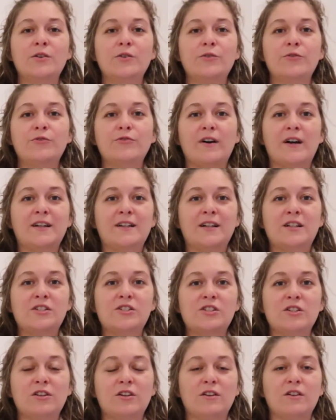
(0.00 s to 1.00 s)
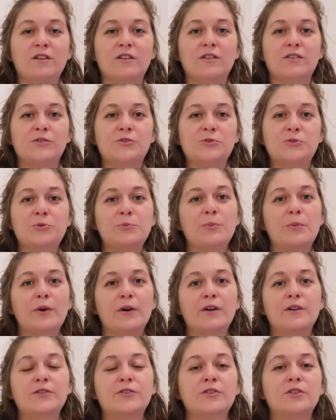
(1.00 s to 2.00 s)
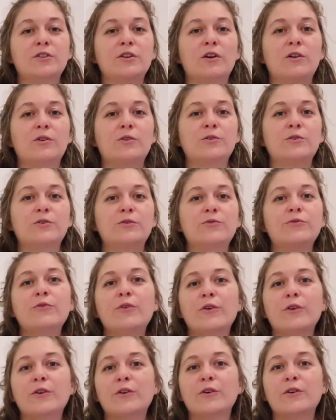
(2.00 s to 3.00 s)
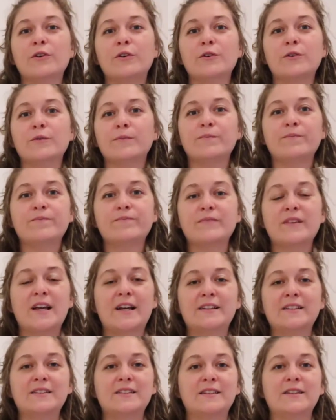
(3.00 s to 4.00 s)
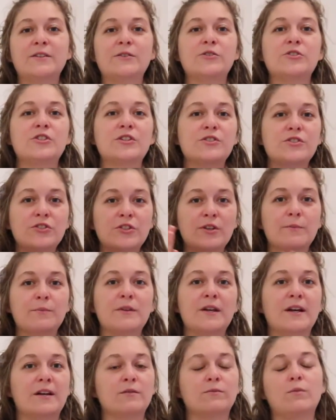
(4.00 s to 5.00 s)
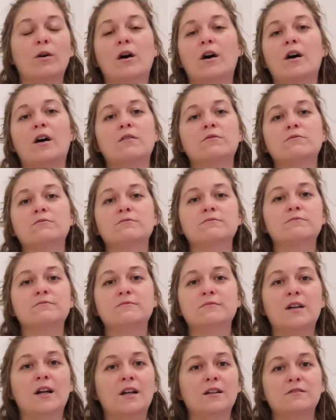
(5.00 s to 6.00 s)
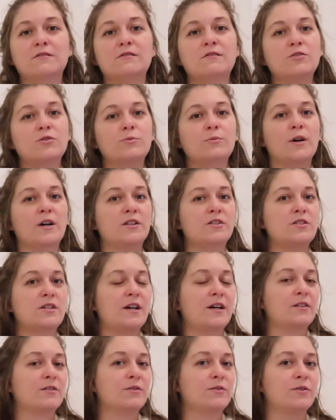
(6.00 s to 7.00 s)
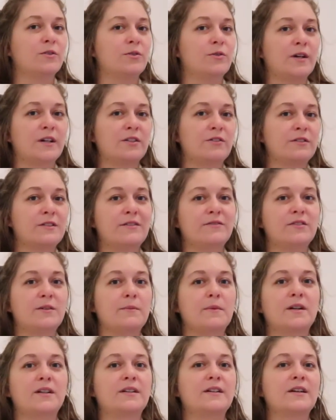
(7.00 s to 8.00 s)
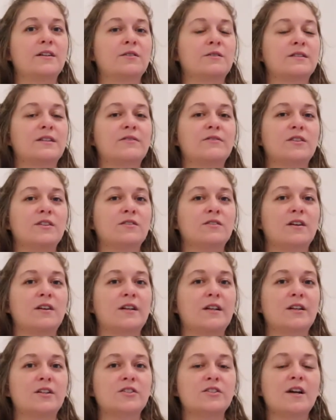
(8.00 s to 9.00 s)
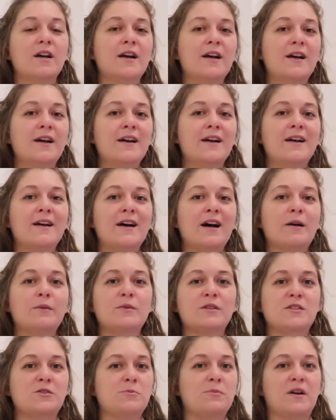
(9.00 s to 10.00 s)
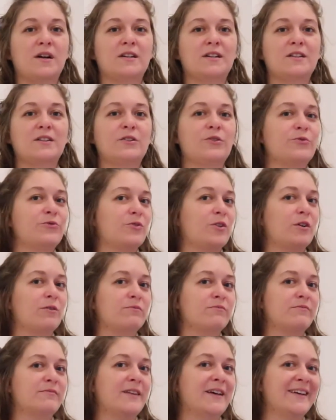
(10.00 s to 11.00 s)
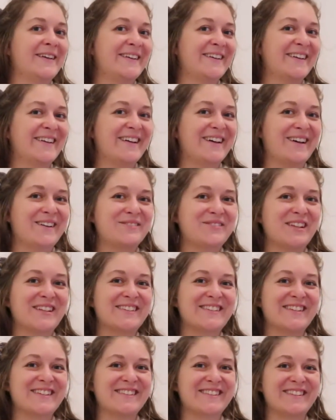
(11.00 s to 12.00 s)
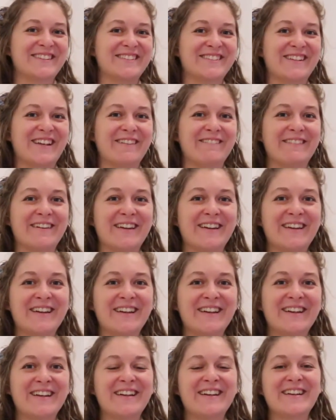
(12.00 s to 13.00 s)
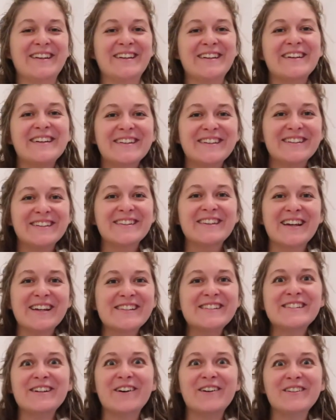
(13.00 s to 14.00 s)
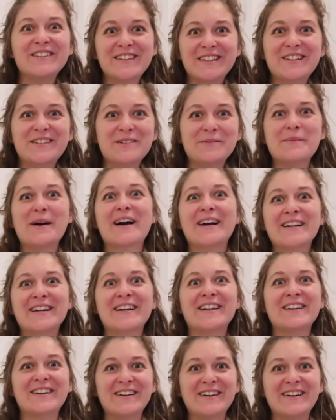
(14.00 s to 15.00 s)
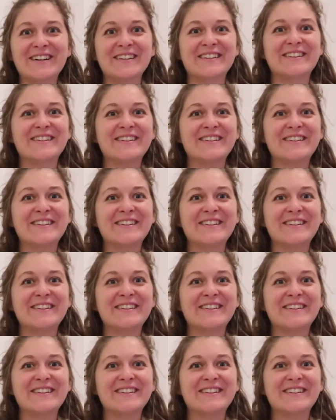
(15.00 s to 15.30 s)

financial support. You don't look for anything. You just stop there. No, it's too much. I don't know. I don't have the money. I don't have the knowledge. I'm not smart enough. No, I'm not gonna go that way. That's holding you back a lot.